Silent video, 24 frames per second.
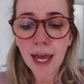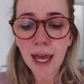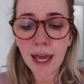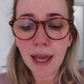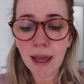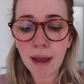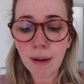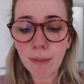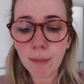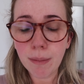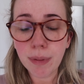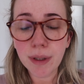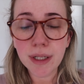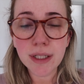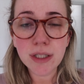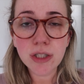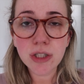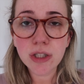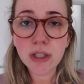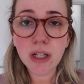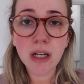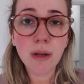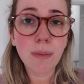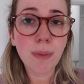But it's
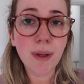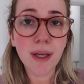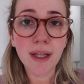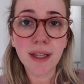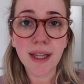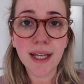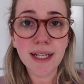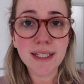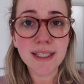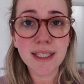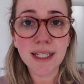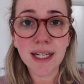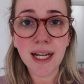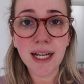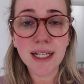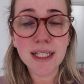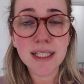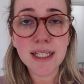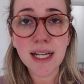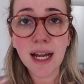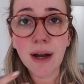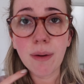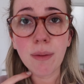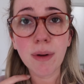just going to be a lazy
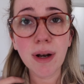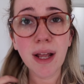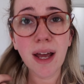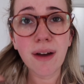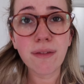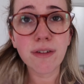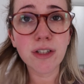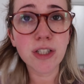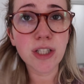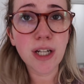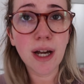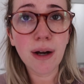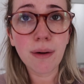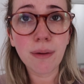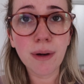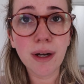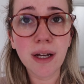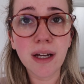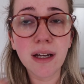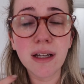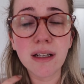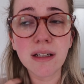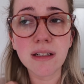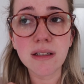night tonight. I want to have a
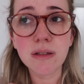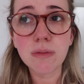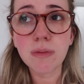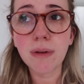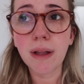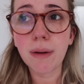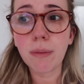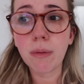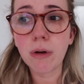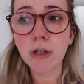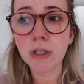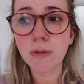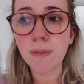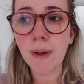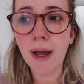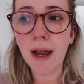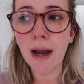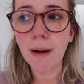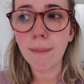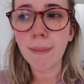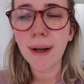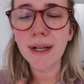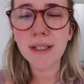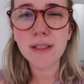shower and like wash my
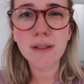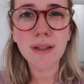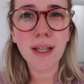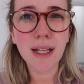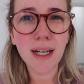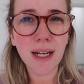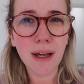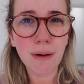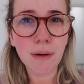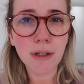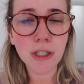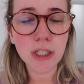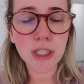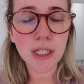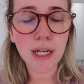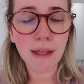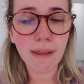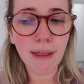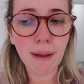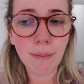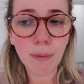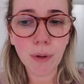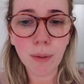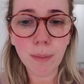hair. I might do that now actually,
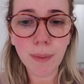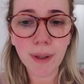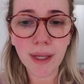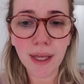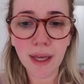now that I'm up